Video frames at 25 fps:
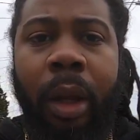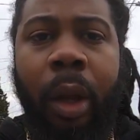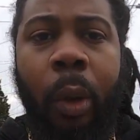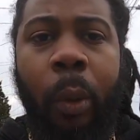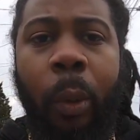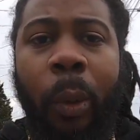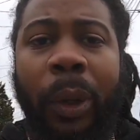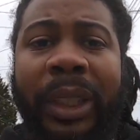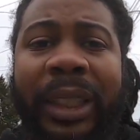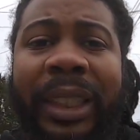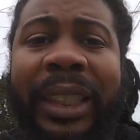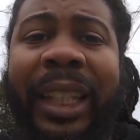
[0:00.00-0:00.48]

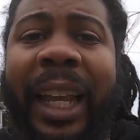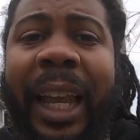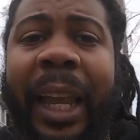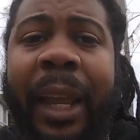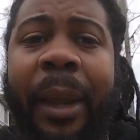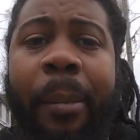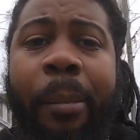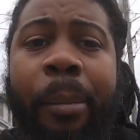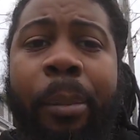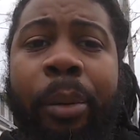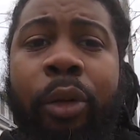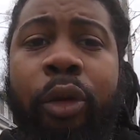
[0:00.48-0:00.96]
was to
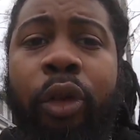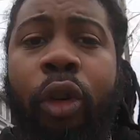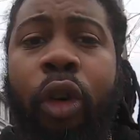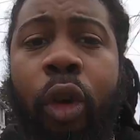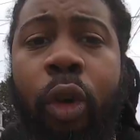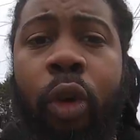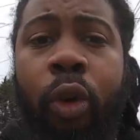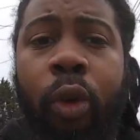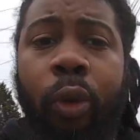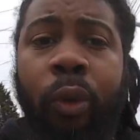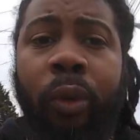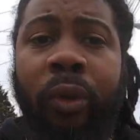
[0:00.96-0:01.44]

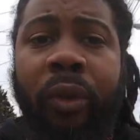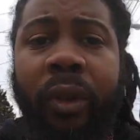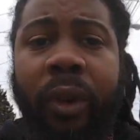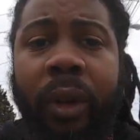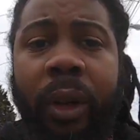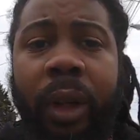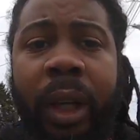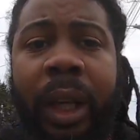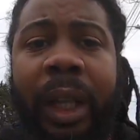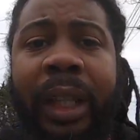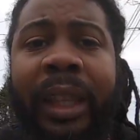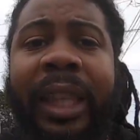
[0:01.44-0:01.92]
improve
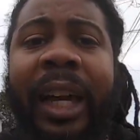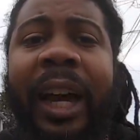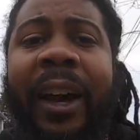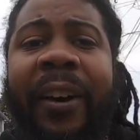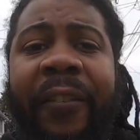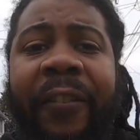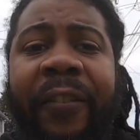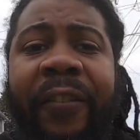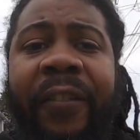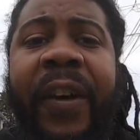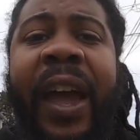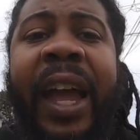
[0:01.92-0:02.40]
the
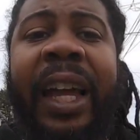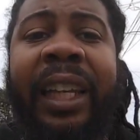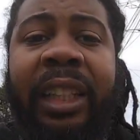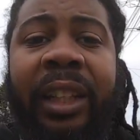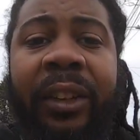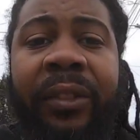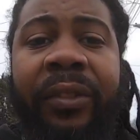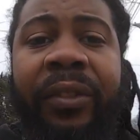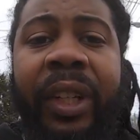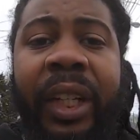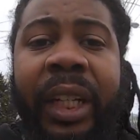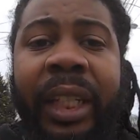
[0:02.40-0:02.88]

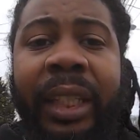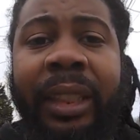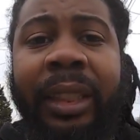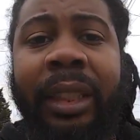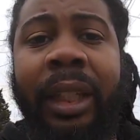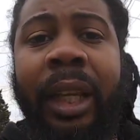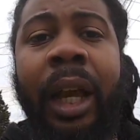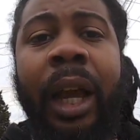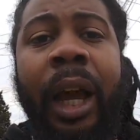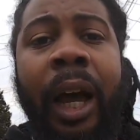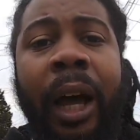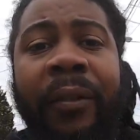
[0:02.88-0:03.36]
effectiveness
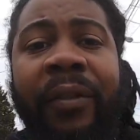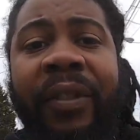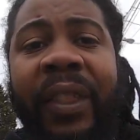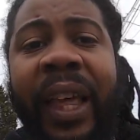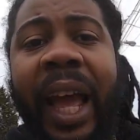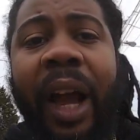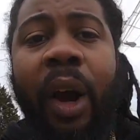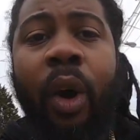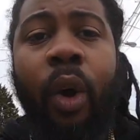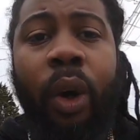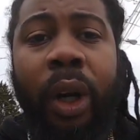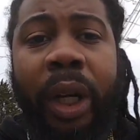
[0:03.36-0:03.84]
of
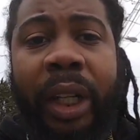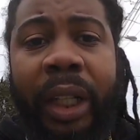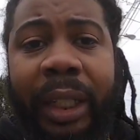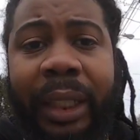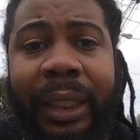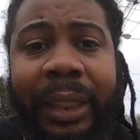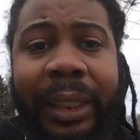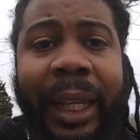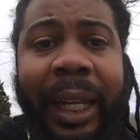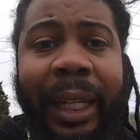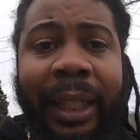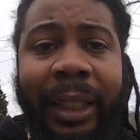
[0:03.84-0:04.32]
that
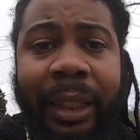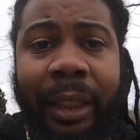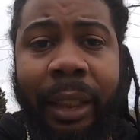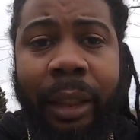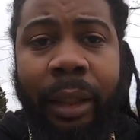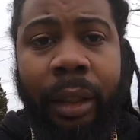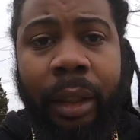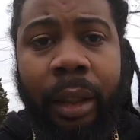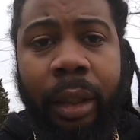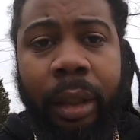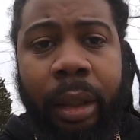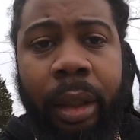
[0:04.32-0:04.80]
organization.
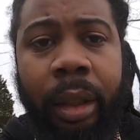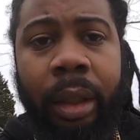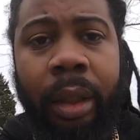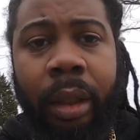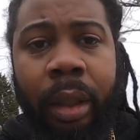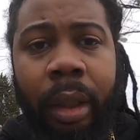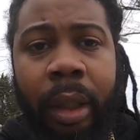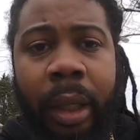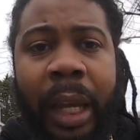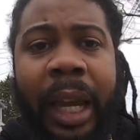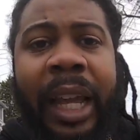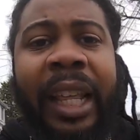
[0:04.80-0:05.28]

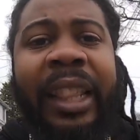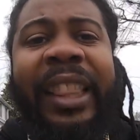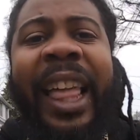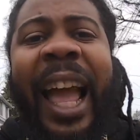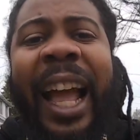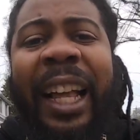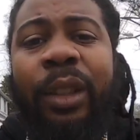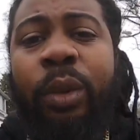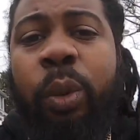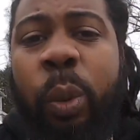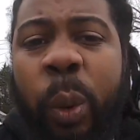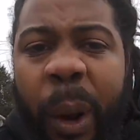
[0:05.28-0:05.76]

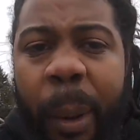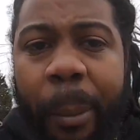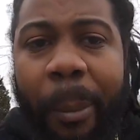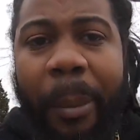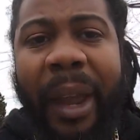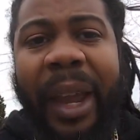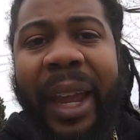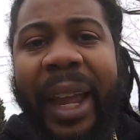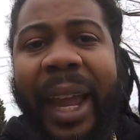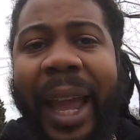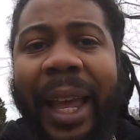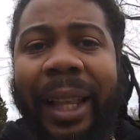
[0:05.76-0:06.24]
That's what
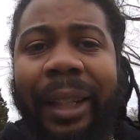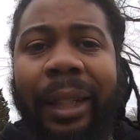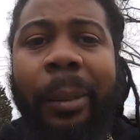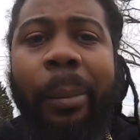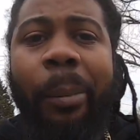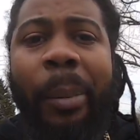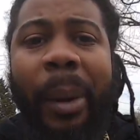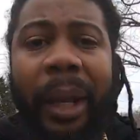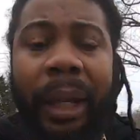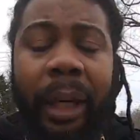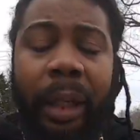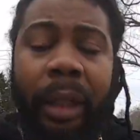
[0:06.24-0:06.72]
made Ella
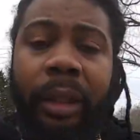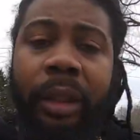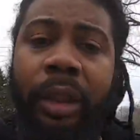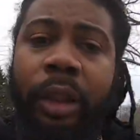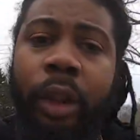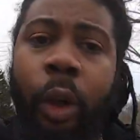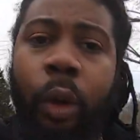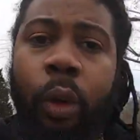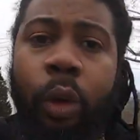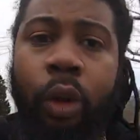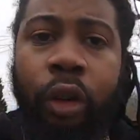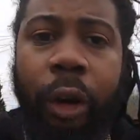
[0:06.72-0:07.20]
Baker
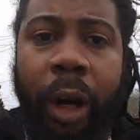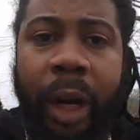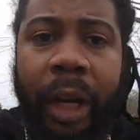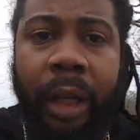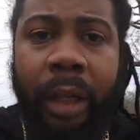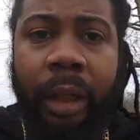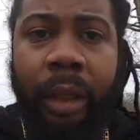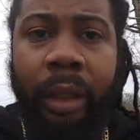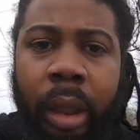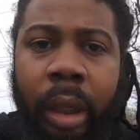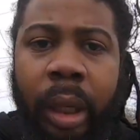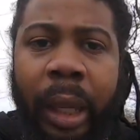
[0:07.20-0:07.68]
so great.
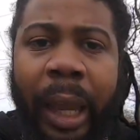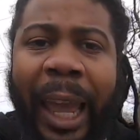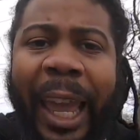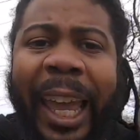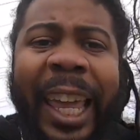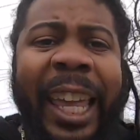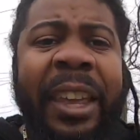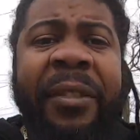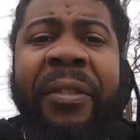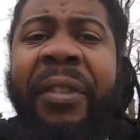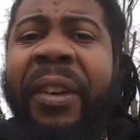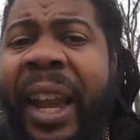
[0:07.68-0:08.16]

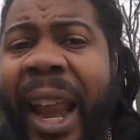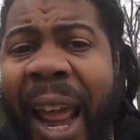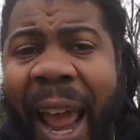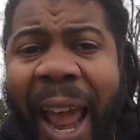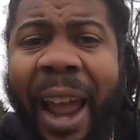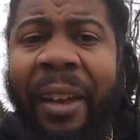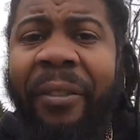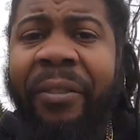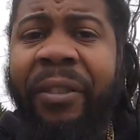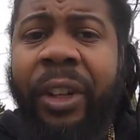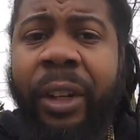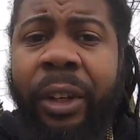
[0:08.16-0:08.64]
Even
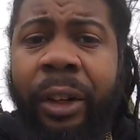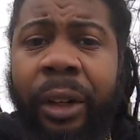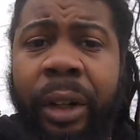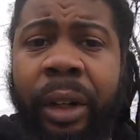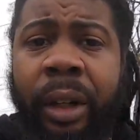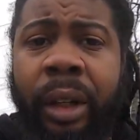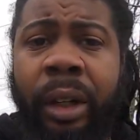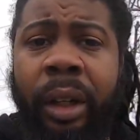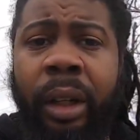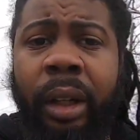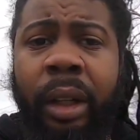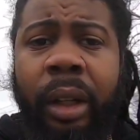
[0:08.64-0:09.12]
after
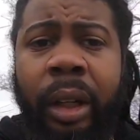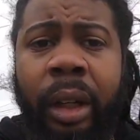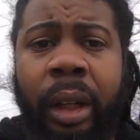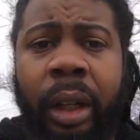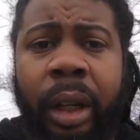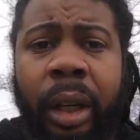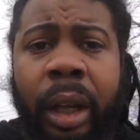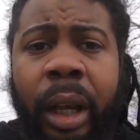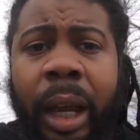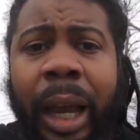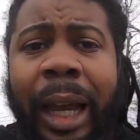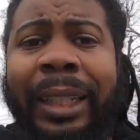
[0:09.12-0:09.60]

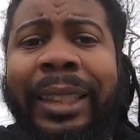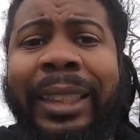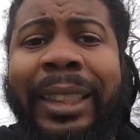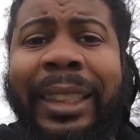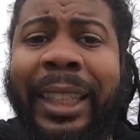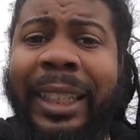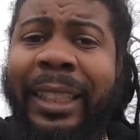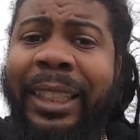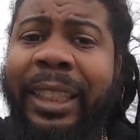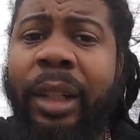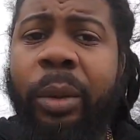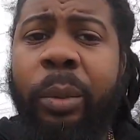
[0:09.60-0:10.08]

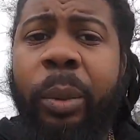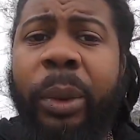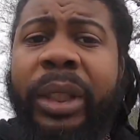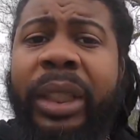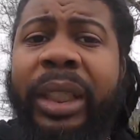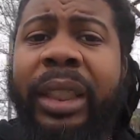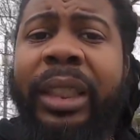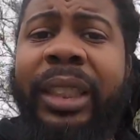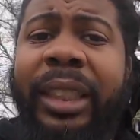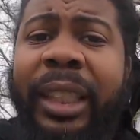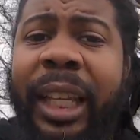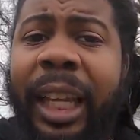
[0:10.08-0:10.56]
assisting with
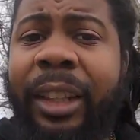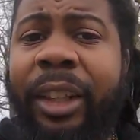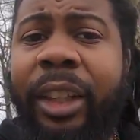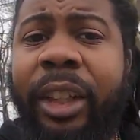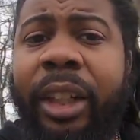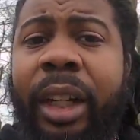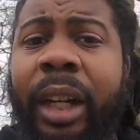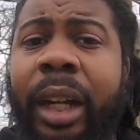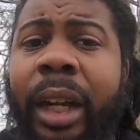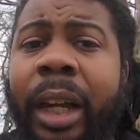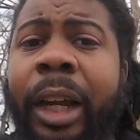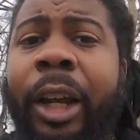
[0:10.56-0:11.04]
the
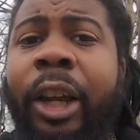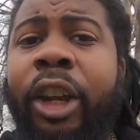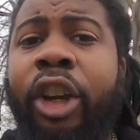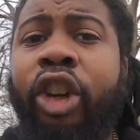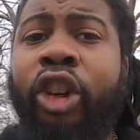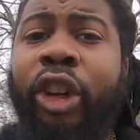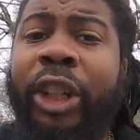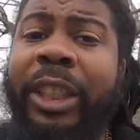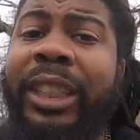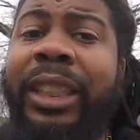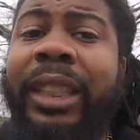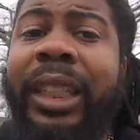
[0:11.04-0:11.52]
Southern
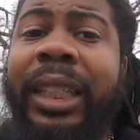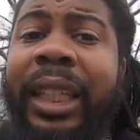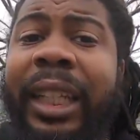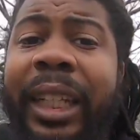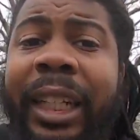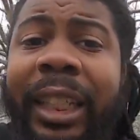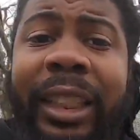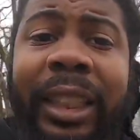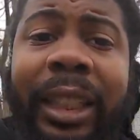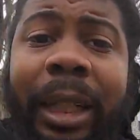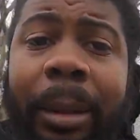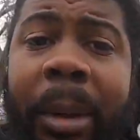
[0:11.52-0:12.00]
Christian
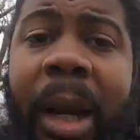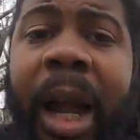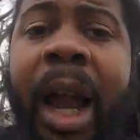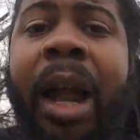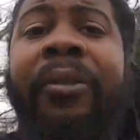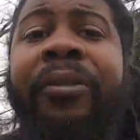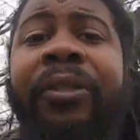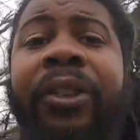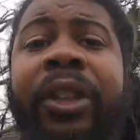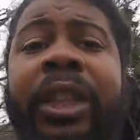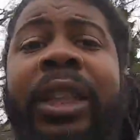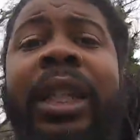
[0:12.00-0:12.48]
Leadership
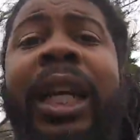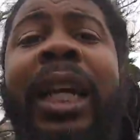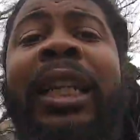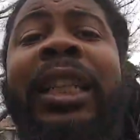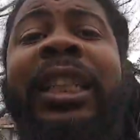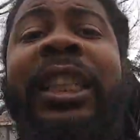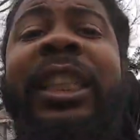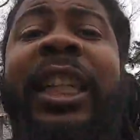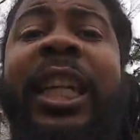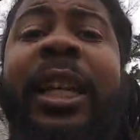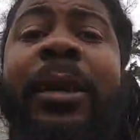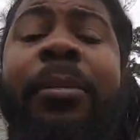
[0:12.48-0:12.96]
Conference,
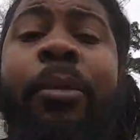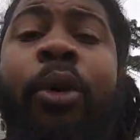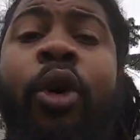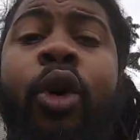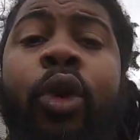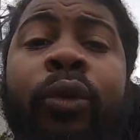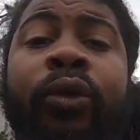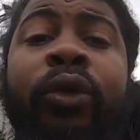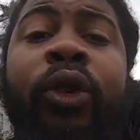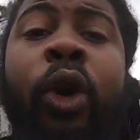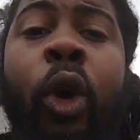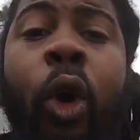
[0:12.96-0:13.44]
she
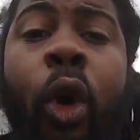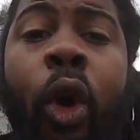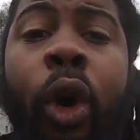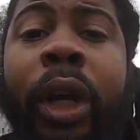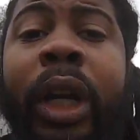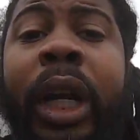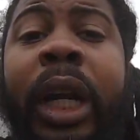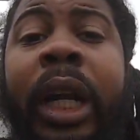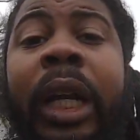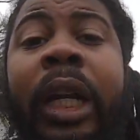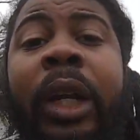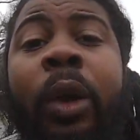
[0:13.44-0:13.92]
moved on
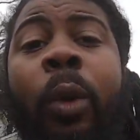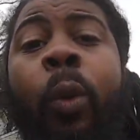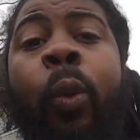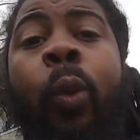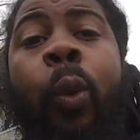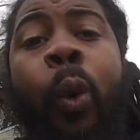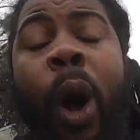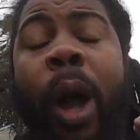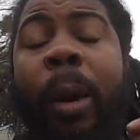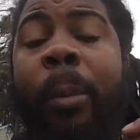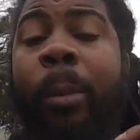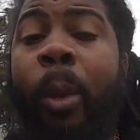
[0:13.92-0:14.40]

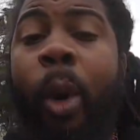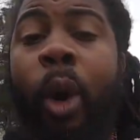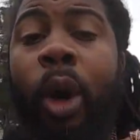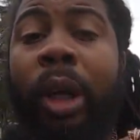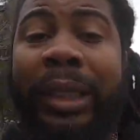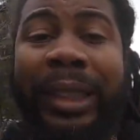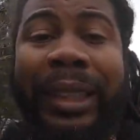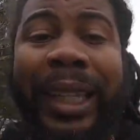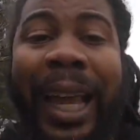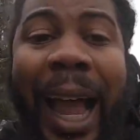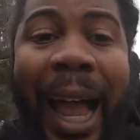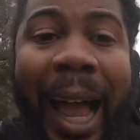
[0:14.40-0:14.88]
one more
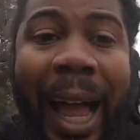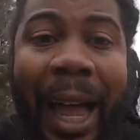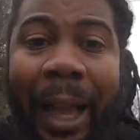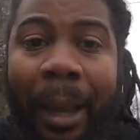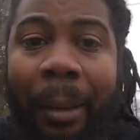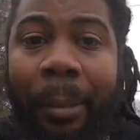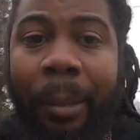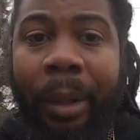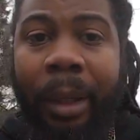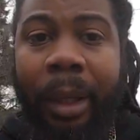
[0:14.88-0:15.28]
time